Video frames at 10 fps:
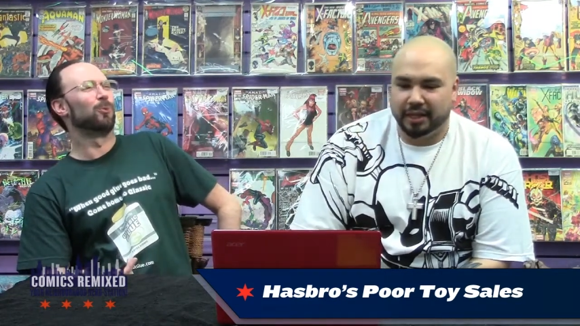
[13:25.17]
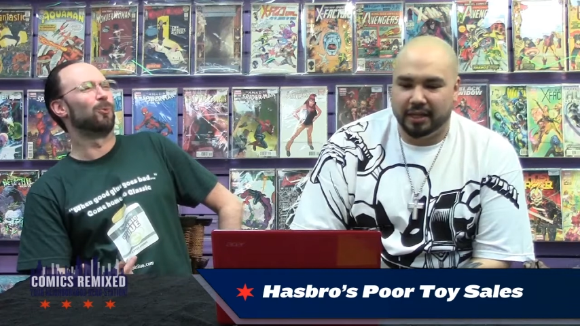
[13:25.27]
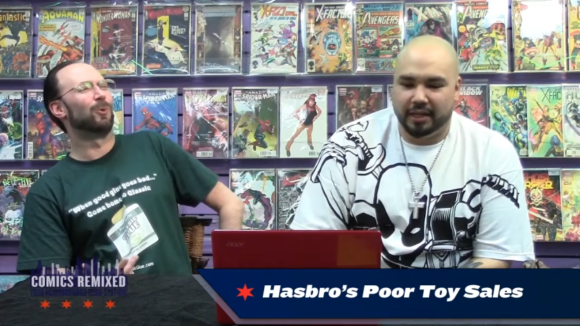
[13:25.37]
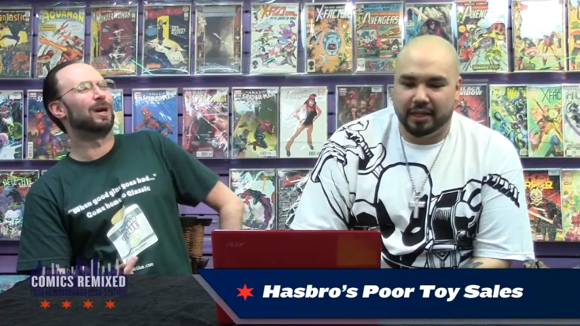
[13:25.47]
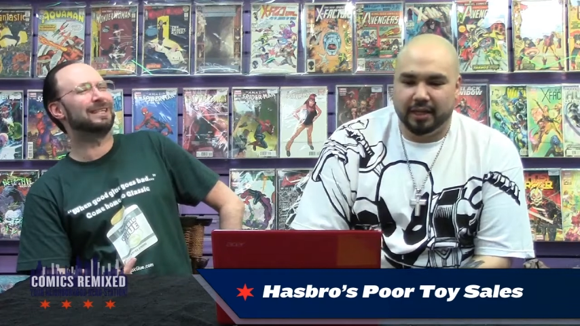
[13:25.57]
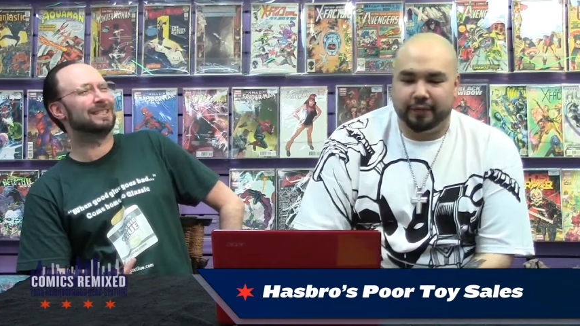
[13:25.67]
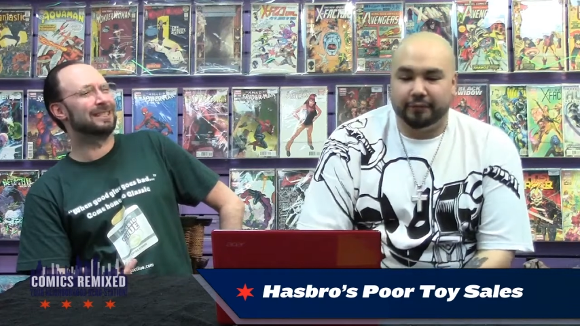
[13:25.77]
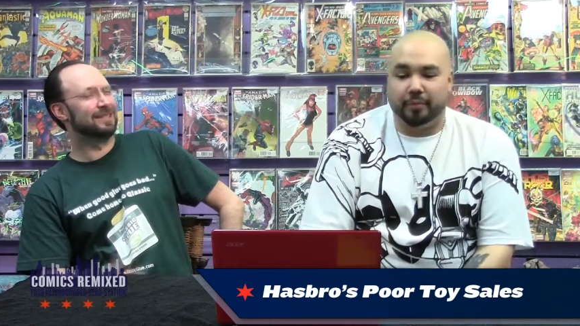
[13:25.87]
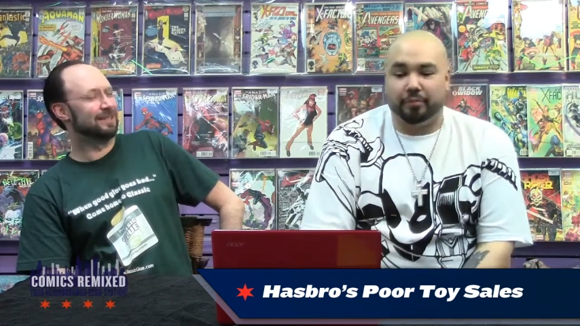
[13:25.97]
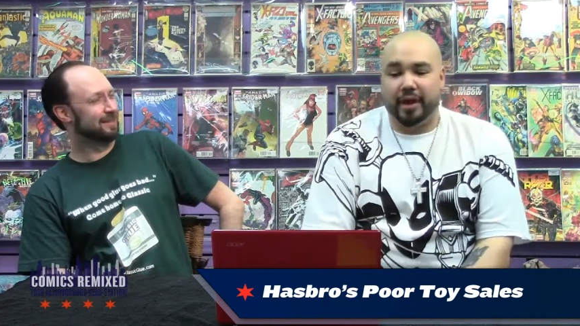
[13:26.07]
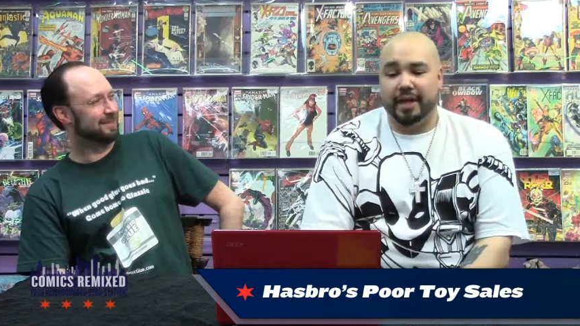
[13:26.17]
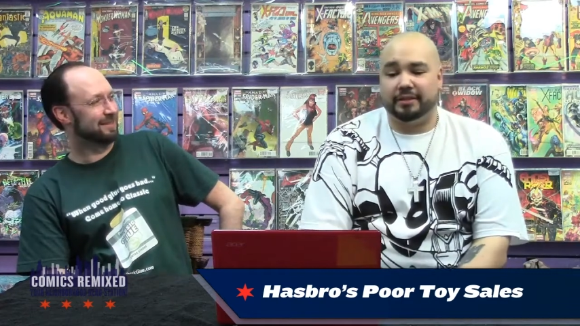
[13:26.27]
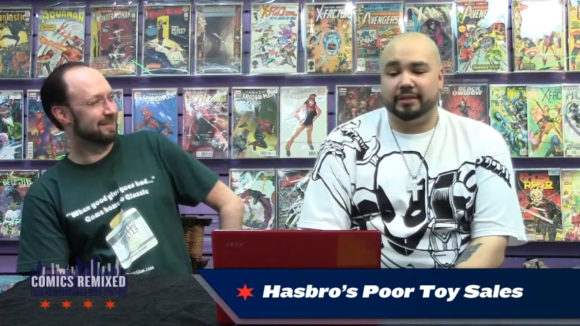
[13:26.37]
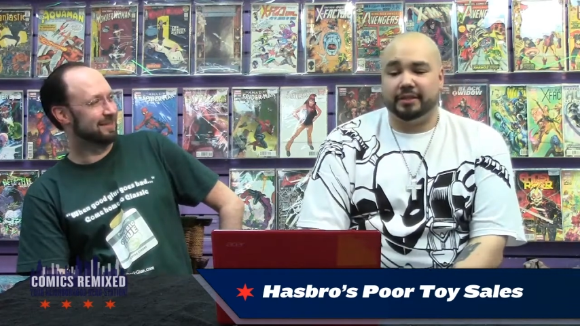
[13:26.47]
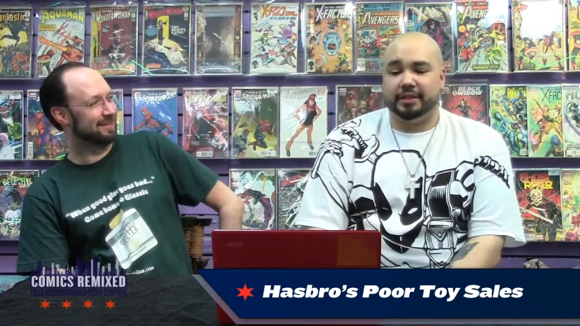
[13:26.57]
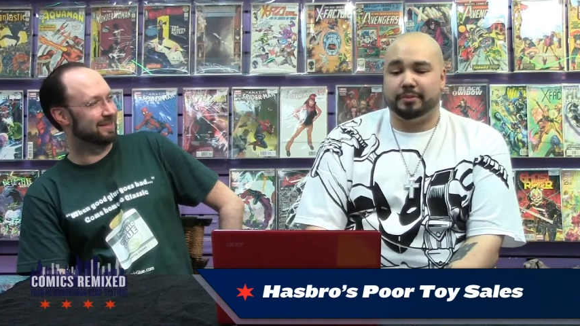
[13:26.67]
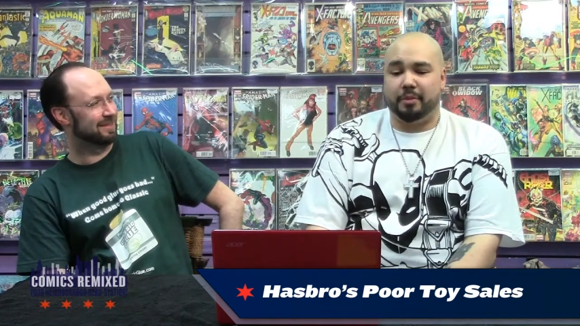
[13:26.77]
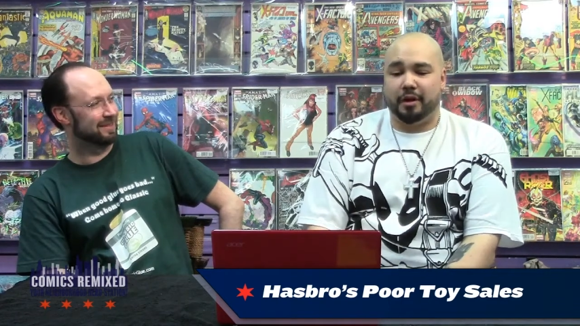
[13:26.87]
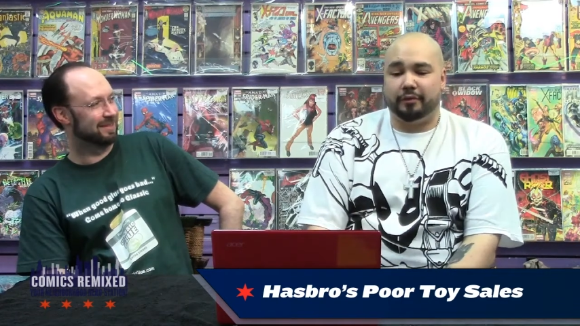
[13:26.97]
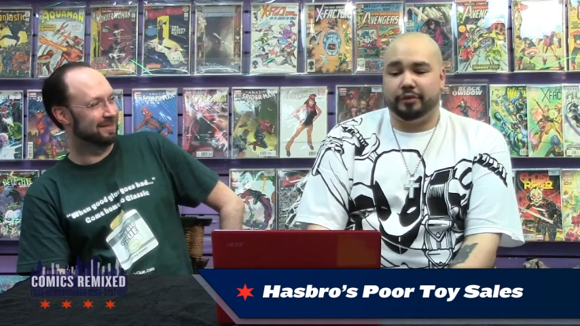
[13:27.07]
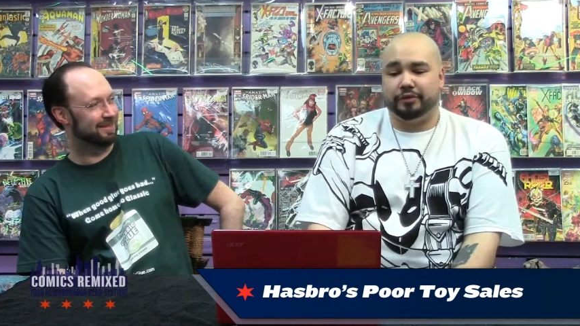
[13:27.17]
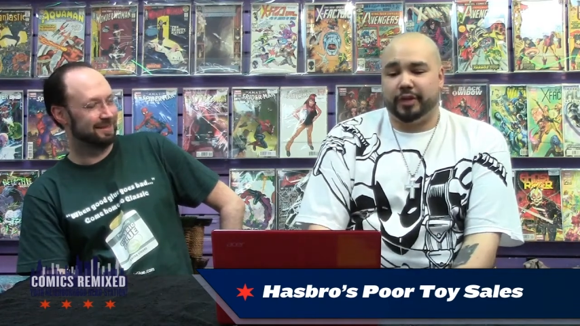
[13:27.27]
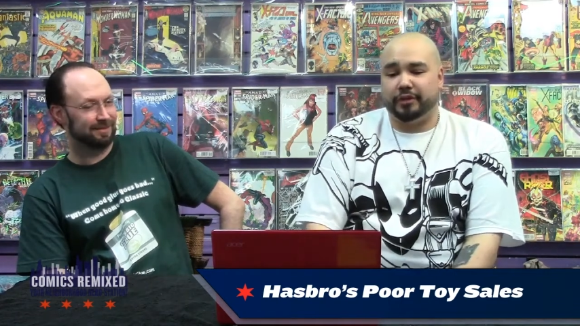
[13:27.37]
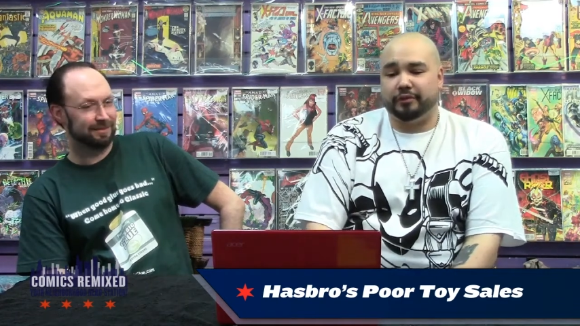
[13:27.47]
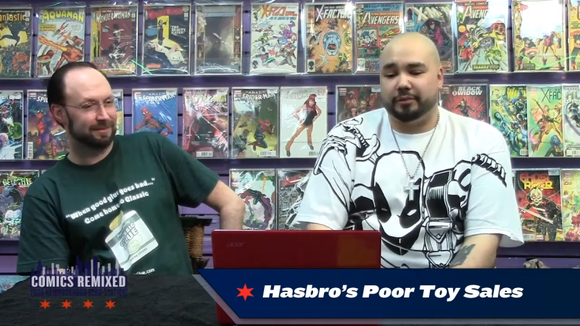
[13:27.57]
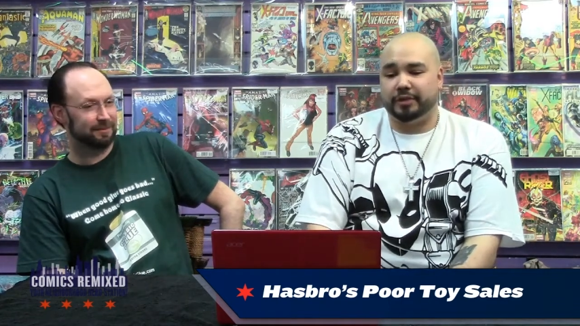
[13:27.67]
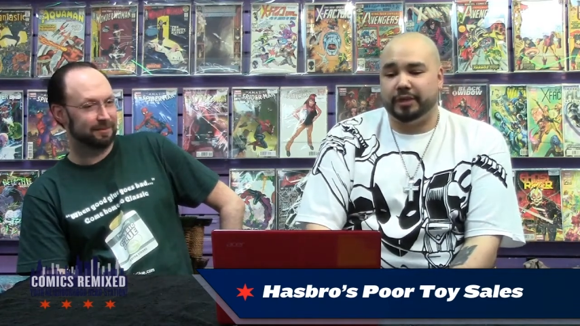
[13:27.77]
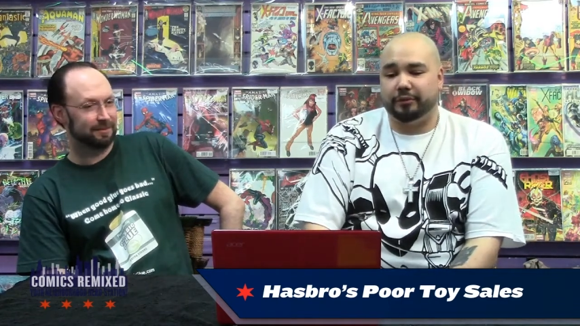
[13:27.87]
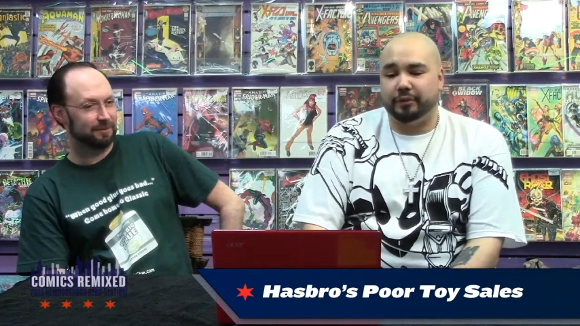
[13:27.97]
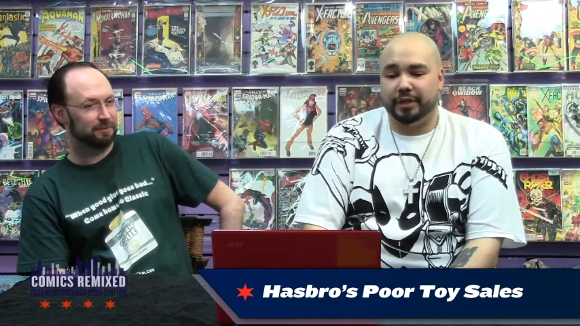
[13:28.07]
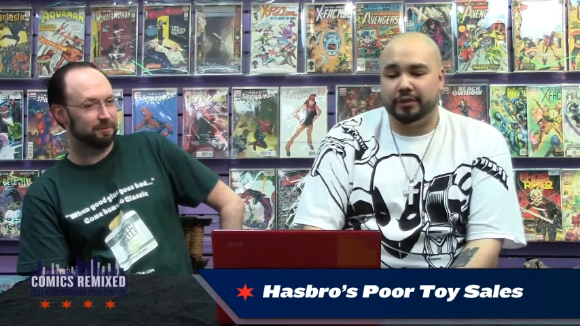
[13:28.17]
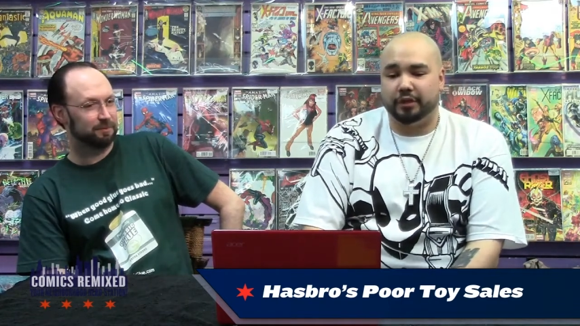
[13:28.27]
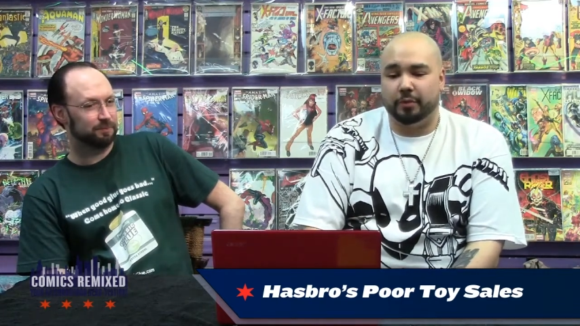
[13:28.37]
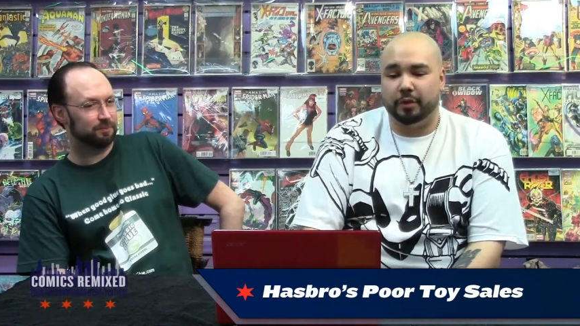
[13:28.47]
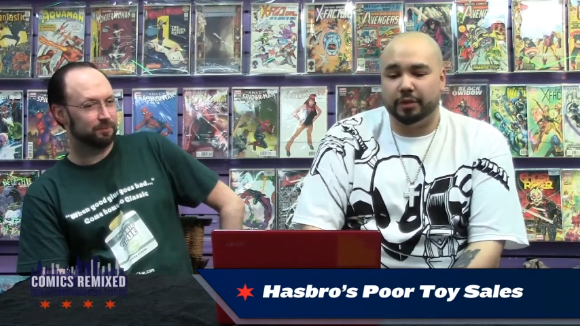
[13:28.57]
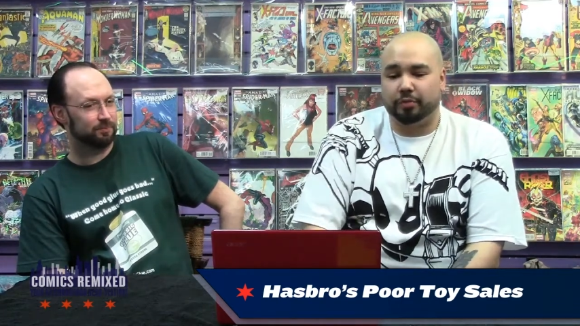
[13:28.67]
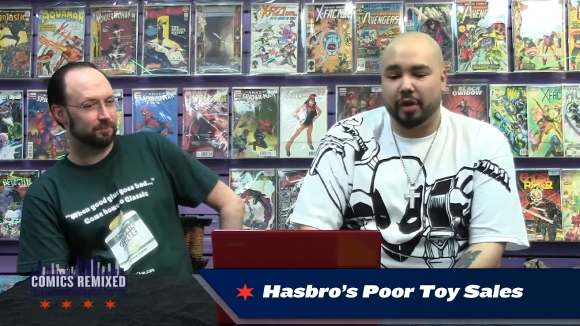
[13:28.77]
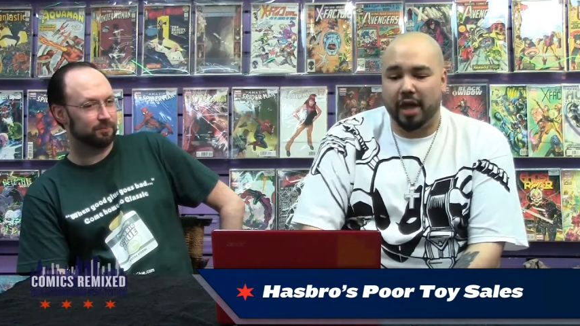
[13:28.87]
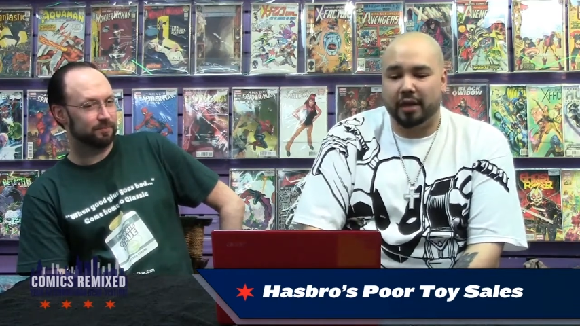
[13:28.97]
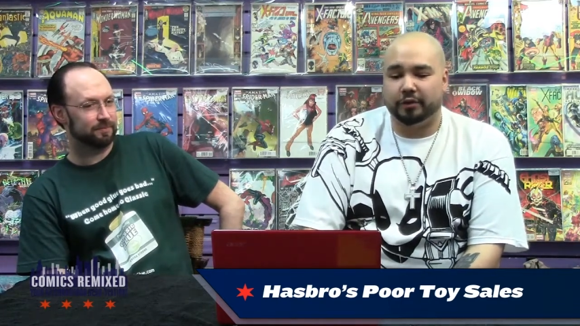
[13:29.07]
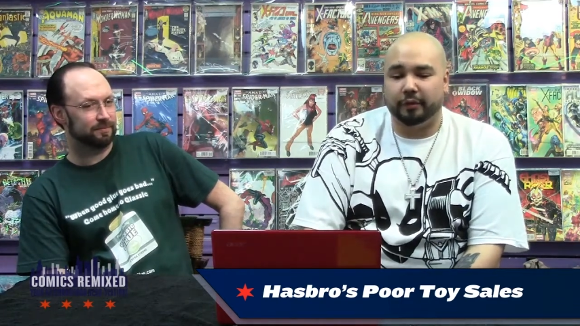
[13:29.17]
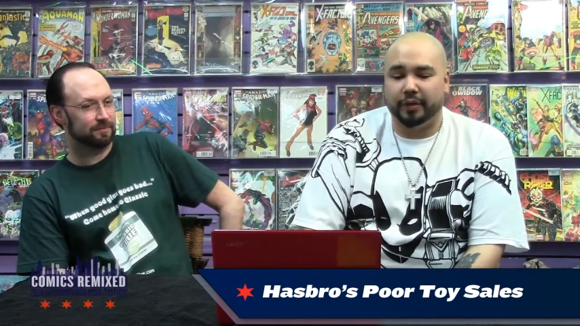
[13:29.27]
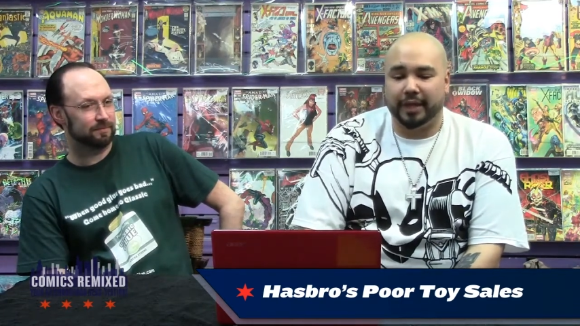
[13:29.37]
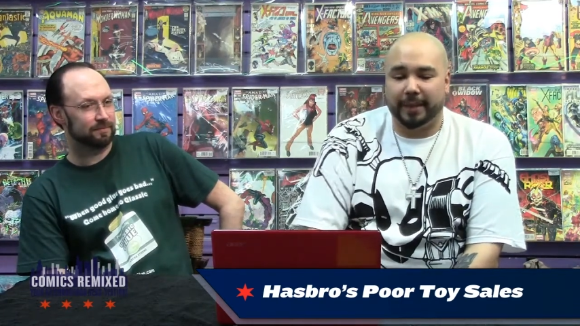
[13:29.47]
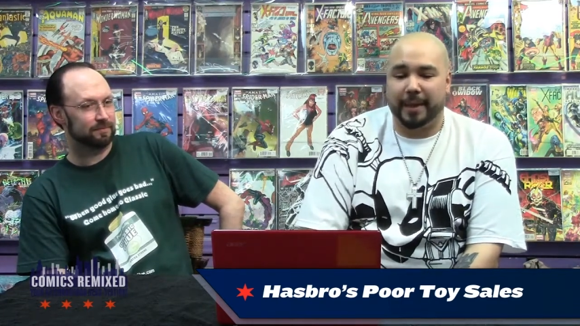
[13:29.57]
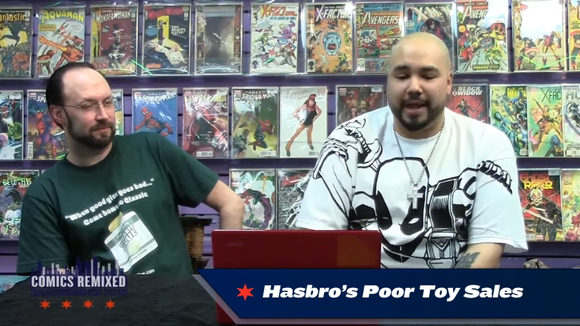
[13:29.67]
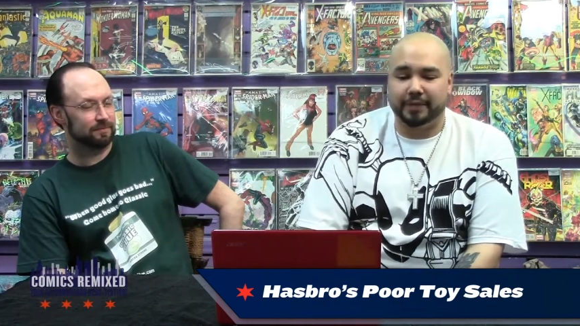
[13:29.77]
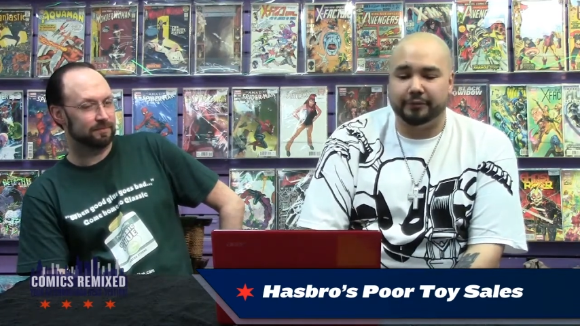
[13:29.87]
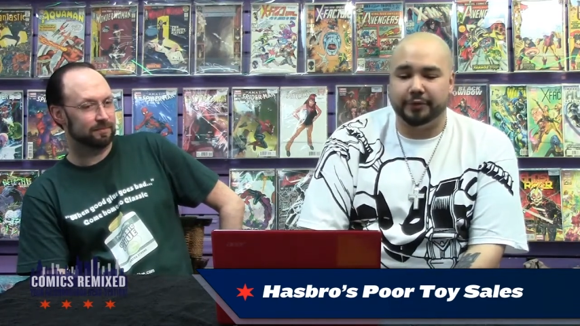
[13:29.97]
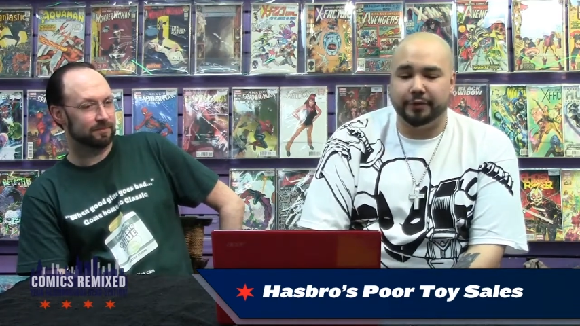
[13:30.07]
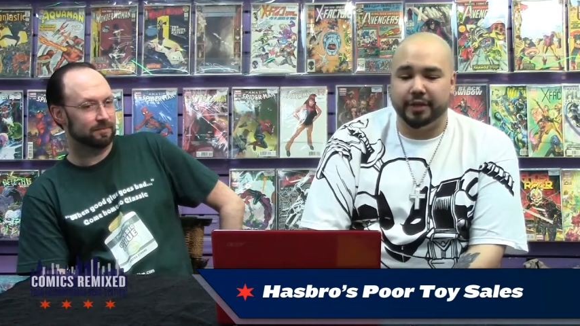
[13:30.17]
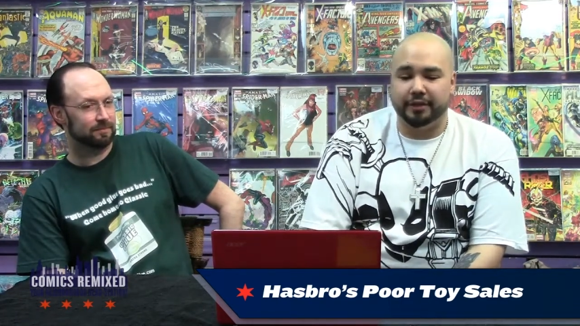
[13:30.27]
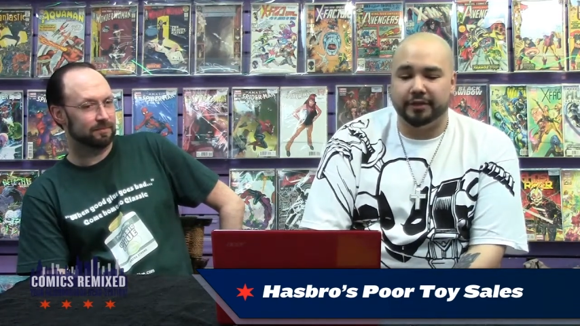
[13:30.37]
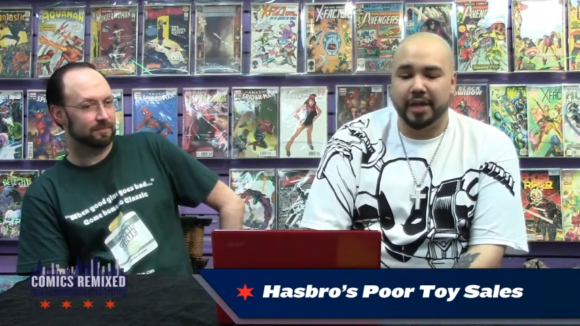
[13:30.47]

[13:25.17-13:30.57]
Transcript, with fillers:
Speaker 1: What? From brands such as Marvel and Transformers that have released so much product over the past few years